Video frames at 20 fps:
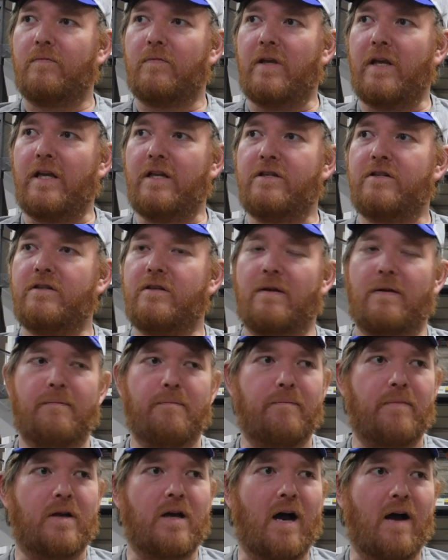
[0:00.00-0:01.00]
each
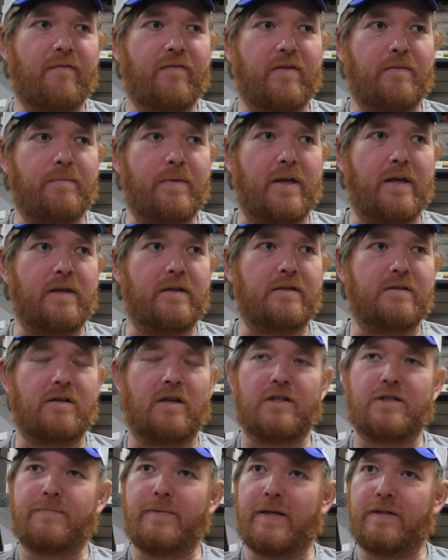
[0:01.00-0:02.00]
coffee bean is
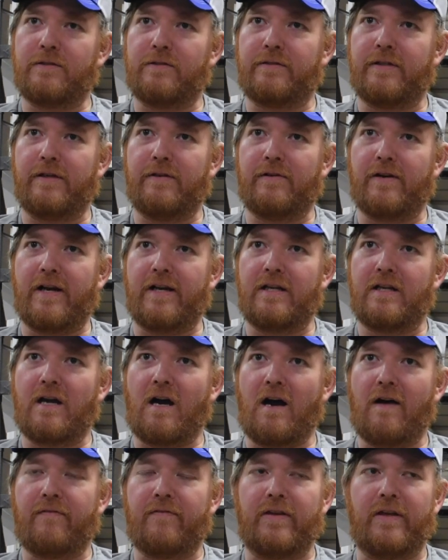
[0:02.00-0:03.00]
all specialty grade
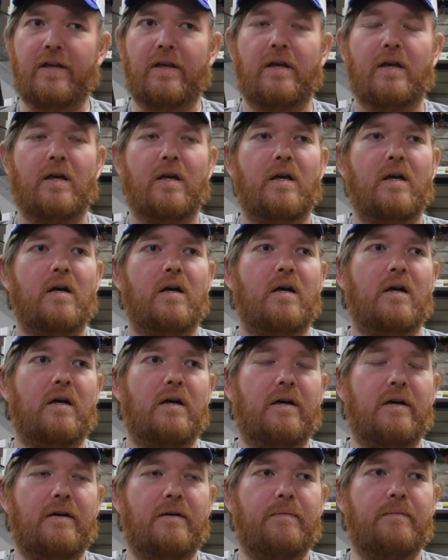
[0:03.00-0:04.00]
coffee,
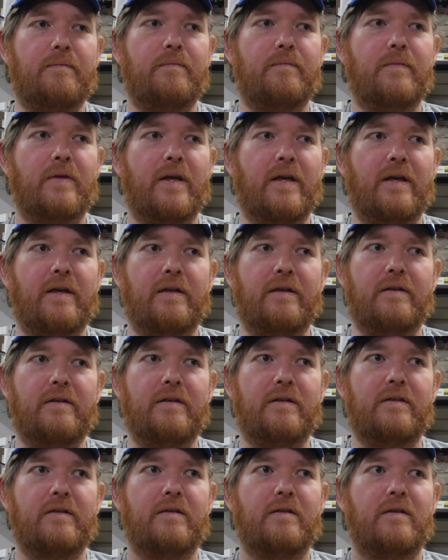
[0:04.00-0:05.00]

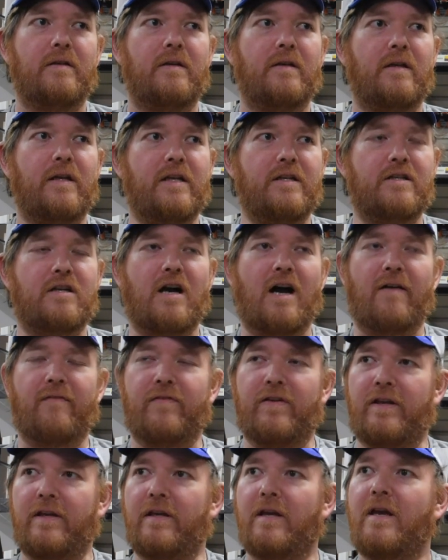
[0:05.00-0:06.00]
and each
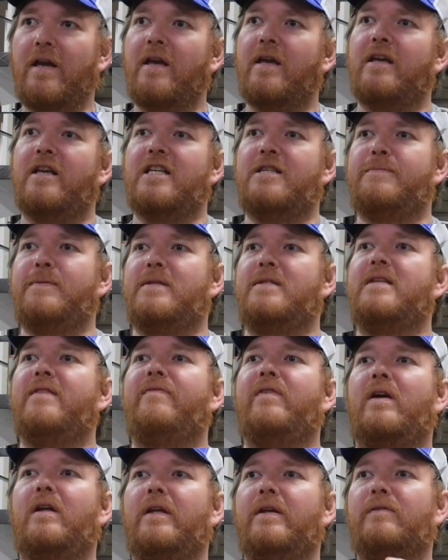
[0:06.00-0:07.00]
coffee is
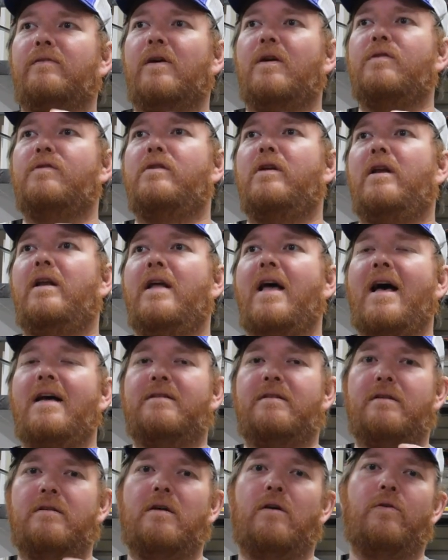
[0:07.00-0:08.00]
specifically roasted. It
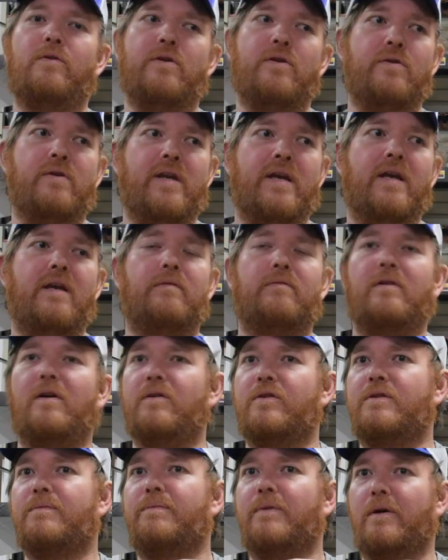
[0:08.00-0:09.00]
has its own unique
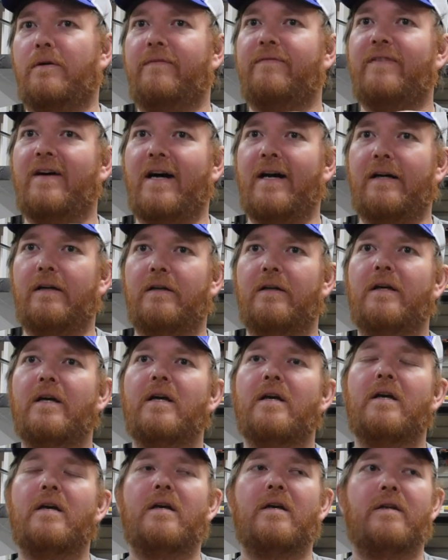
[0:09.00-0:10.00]
roast profile
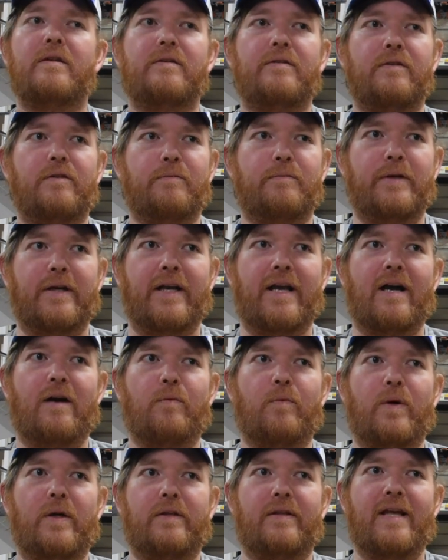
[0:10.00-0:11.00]
to bring
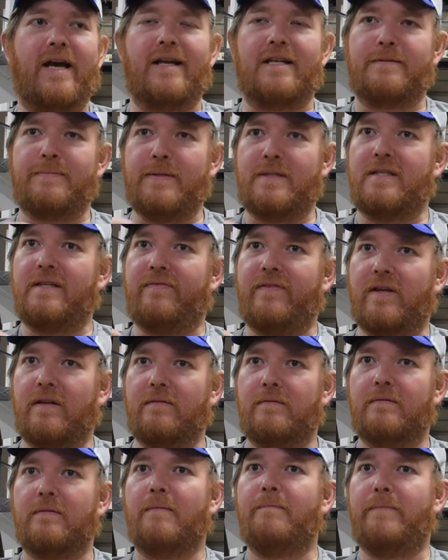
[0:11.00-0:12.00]
out what that specific
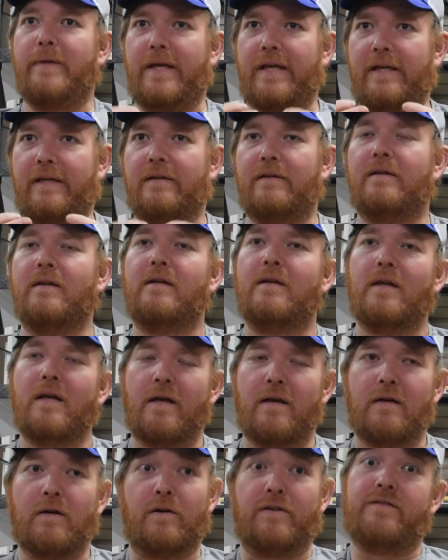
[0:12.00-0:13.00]
bean
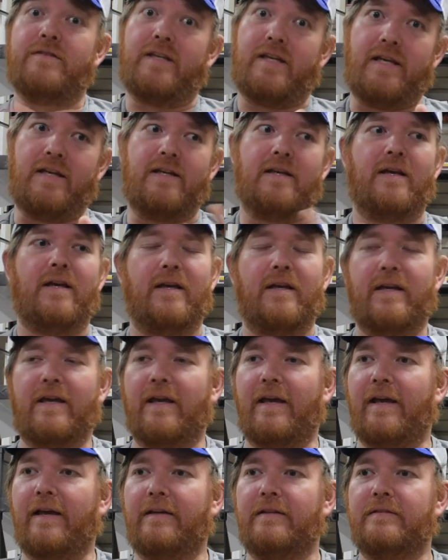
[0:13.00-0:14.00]
or seed
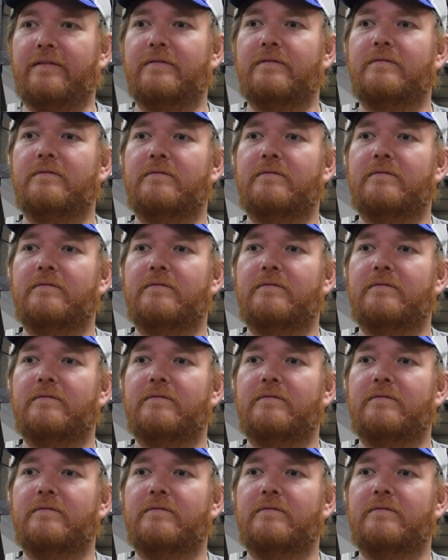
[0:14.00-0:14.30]
can